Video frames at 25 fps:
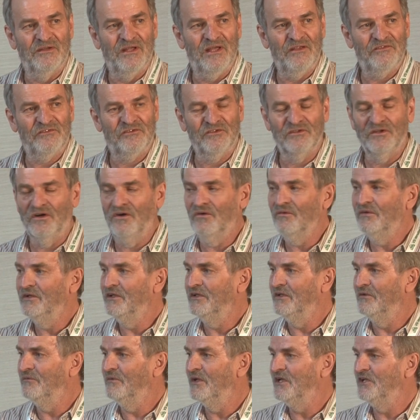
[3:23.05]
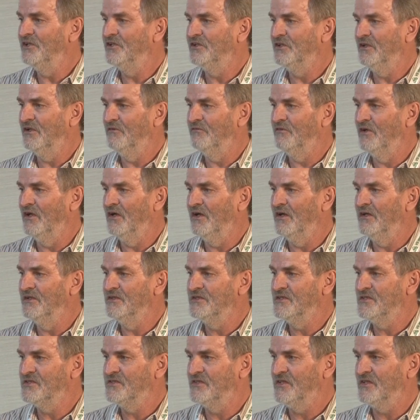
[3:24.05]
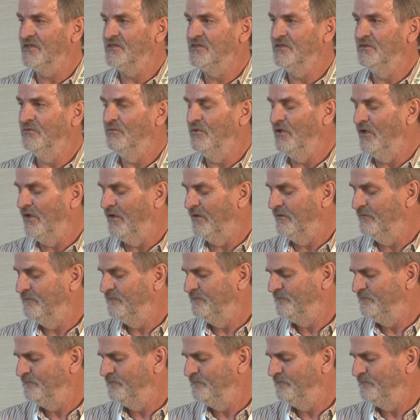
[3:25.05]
ethanol in a ratio of 9 to 6 to 1.